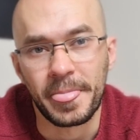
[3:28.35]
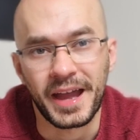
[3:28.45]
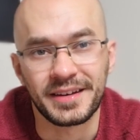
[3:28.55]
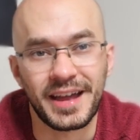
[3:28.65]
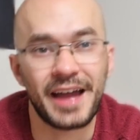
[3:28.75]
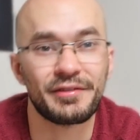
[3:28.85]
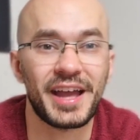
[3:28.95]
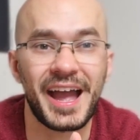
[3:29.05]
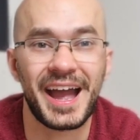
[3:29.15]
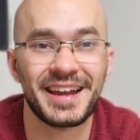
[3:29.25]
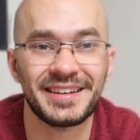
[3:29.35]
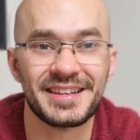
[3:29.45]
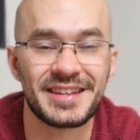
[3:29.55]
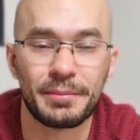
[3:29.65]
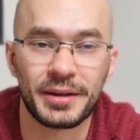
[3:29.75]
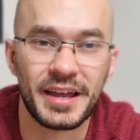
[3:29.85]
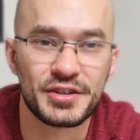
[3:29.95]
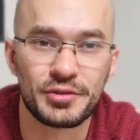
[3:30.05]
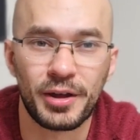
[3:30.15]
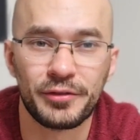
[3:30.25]
and having it handy as an
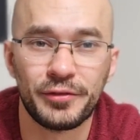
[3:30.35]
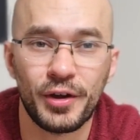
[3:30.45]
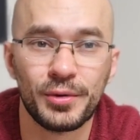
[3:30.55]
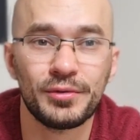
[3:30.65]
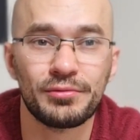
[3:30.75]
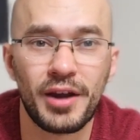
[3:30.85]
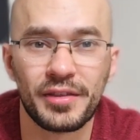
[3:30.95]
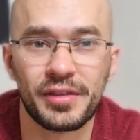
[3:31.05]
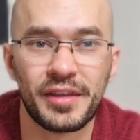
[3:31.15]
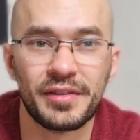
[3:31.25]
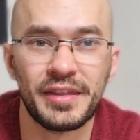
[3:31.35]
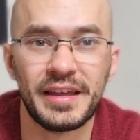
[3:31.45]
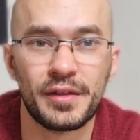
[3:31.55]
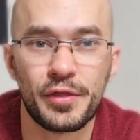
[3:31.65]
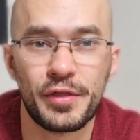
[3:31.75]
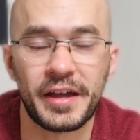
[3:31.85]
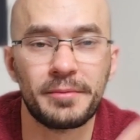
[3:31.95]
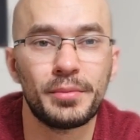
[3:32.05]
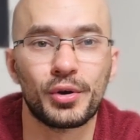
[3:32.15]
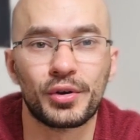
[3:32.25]
application on my phone rather than the thick
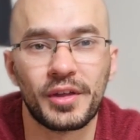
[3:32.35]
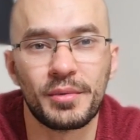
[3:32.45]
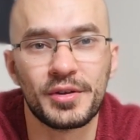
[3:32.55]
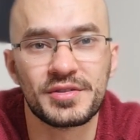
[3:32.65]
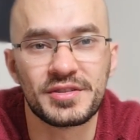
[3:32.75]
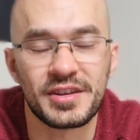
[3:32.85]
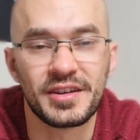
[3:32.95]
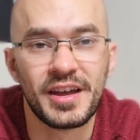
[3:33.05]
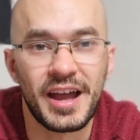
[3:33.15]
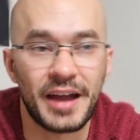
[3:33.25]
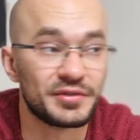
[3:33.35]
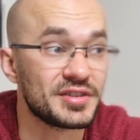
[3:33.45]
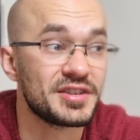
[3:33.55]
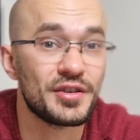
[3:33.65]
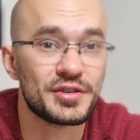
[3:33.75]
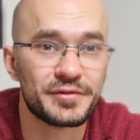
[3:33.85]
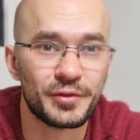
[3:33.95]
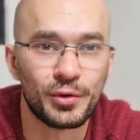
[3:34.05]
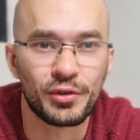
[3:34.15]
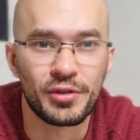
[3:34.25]
book that we used to have to search
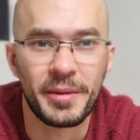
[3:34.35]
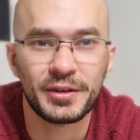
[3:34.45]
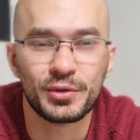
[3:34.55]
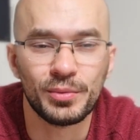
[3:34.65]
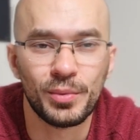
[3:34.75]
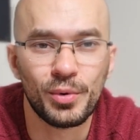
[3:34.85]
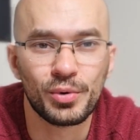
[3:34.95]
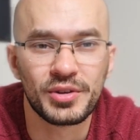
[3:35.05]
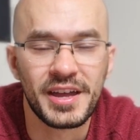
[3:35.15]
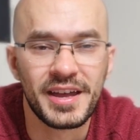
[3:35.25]
for on the medical ward